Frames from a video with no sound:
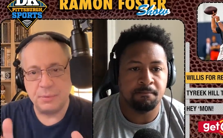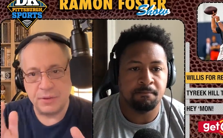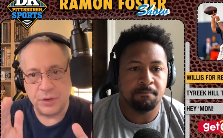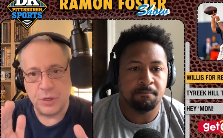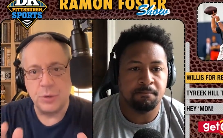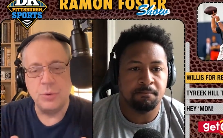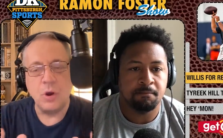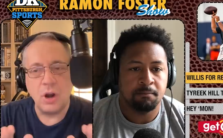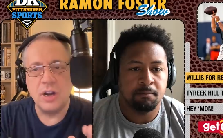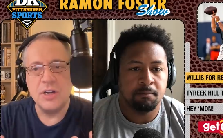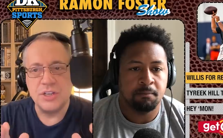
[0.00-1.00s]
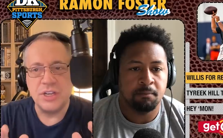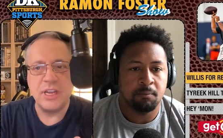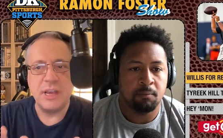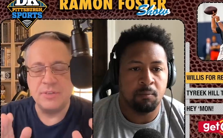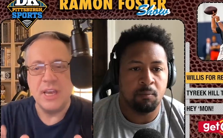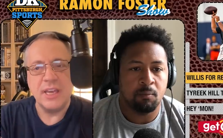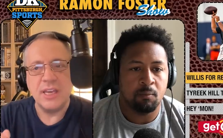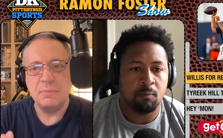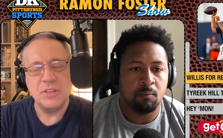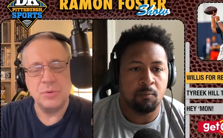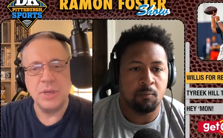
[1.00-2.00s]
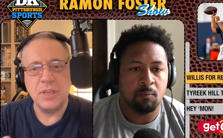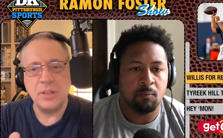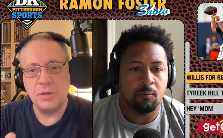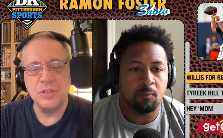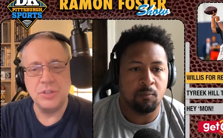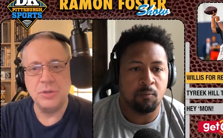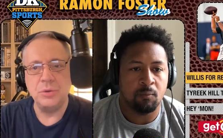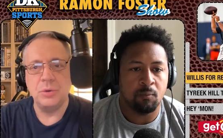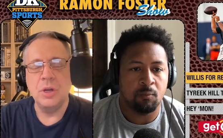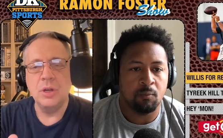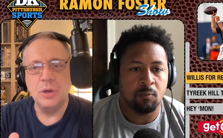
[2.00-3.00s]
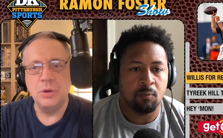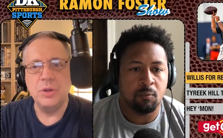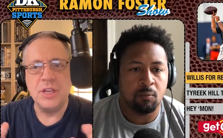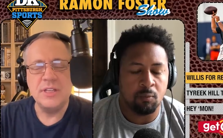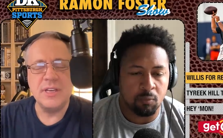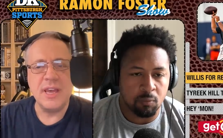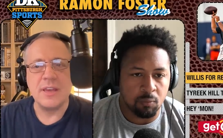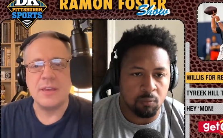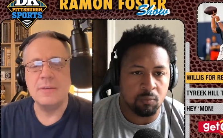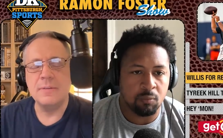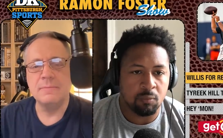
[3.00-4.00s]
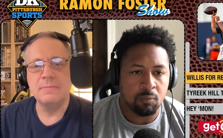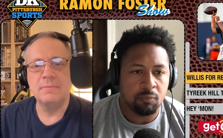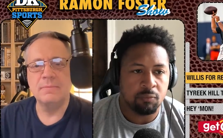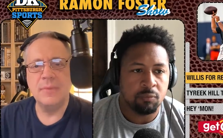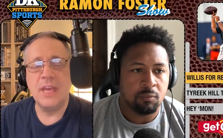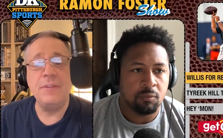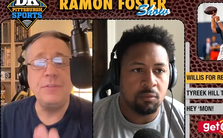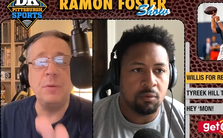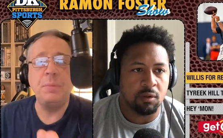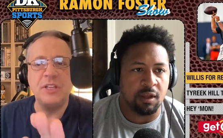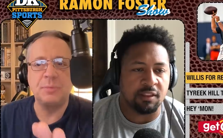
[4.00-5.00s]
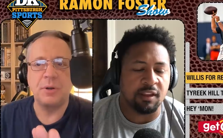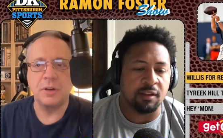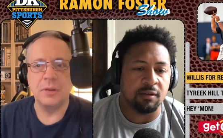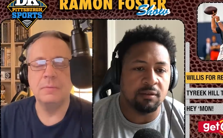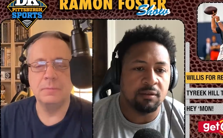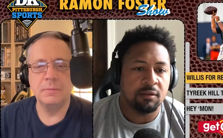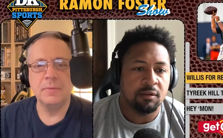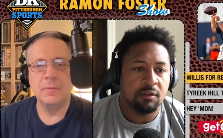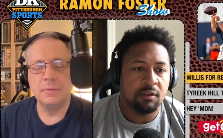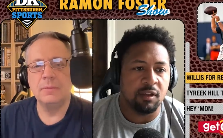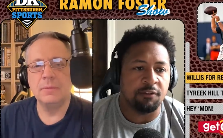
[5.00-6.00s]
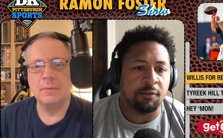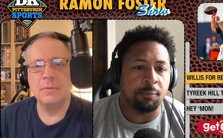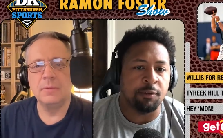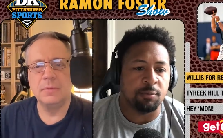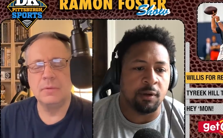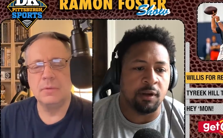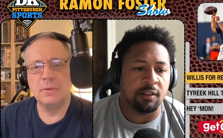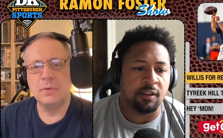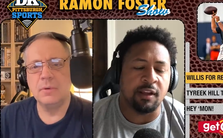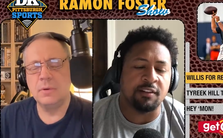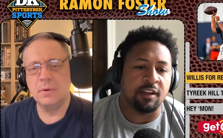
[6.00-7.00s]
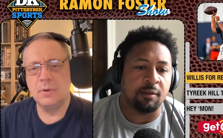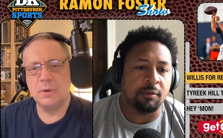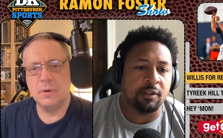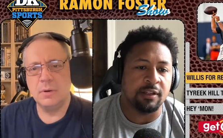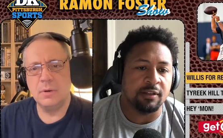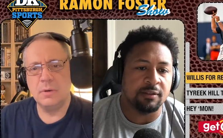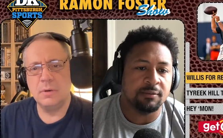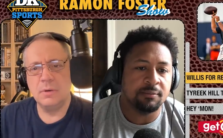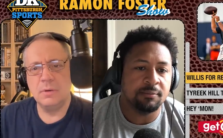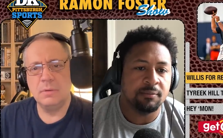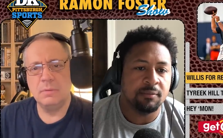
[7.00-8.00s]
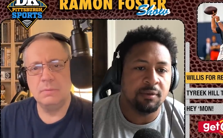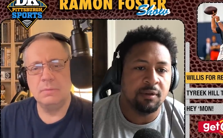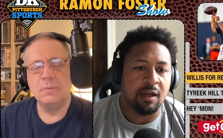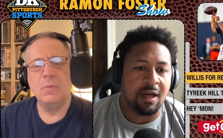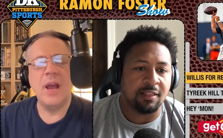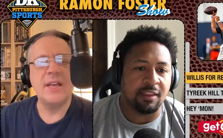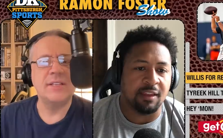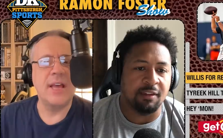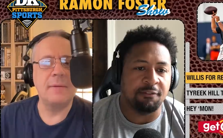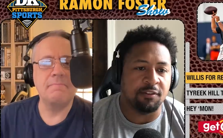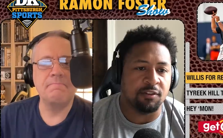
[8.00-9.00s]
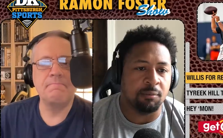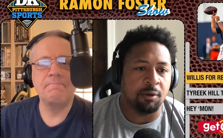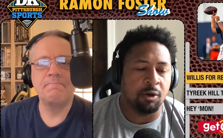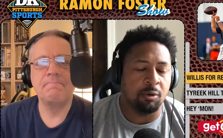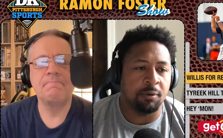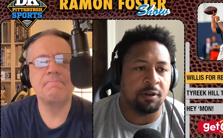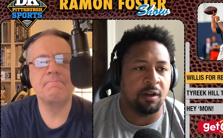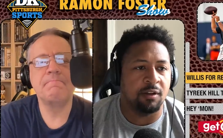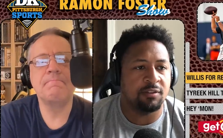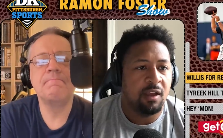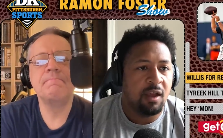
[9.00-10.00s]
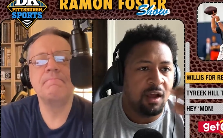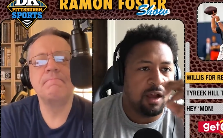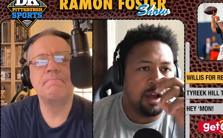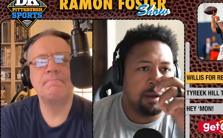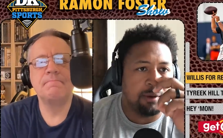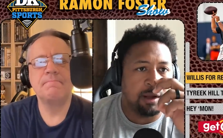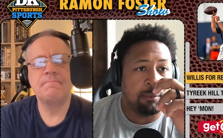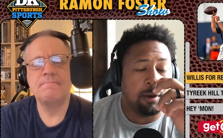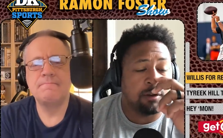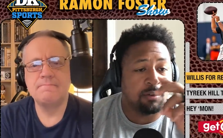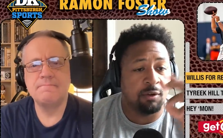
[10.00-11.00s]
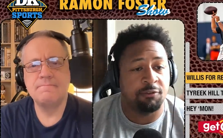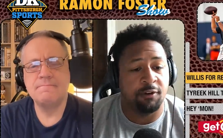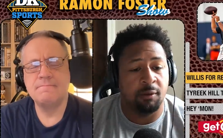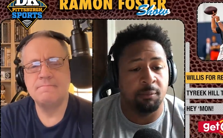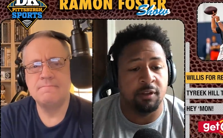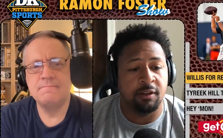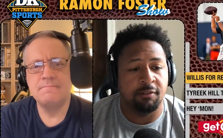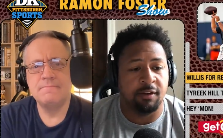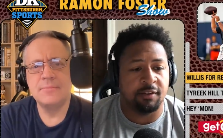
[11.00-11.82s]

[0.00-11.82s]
Speaker 1: here. But if you are a GM taking between those two, who do you mm-hmm. take? If you're Pittsburgh. Think,
Speaker 2: if I'm Pittsburgh, I think I take Malik. I Why think he that? fits the mold because I'm I'm also a firm believer